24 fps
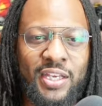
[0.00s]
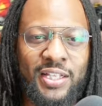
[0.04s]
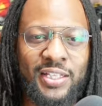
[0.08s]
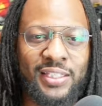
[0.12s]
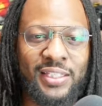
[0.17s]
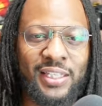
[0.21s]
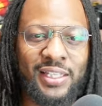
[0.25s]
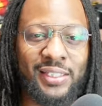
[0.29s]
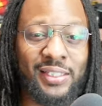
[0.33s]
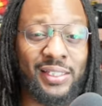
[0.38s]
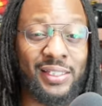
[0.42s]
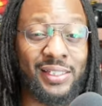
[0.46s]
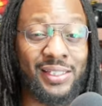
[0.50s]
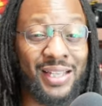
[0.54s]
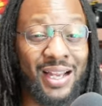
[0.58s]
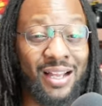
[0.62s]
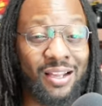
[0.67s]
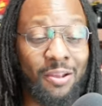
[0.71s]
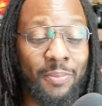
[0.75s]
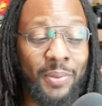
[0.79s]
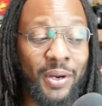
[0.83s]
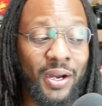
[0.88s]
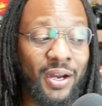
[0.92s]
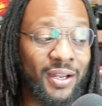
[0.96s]
consensus
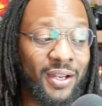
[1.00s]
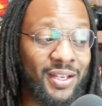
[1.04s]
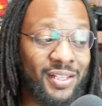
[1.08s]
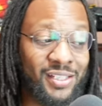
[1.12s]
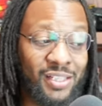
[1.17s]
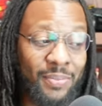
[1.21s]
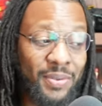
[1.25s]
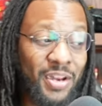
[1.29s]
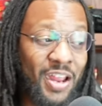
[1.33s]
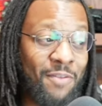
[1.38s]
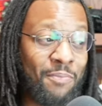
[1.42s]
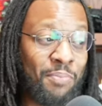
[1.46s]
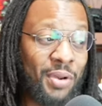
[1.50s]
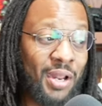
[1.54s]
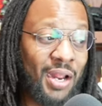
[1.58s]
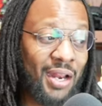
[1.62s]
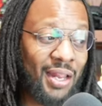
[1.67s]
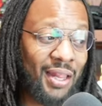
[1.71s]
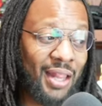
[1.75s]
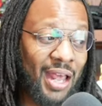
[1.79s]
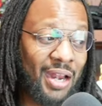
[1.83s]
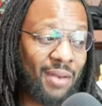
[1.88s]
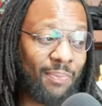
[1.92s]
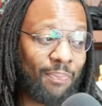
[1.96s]
All-Americans. I mean, they put out
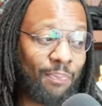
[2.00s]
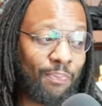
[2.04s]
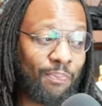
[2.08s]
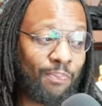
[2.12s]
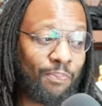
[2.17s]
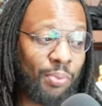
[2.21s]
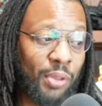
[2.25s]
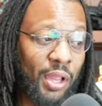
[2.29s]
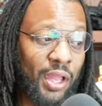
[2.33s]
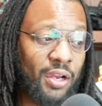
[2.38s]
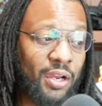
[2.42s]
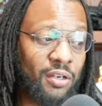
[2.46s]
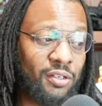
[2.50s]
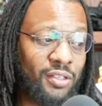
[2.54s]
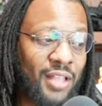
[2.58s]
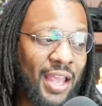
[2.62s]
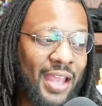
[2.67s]
a lot of players.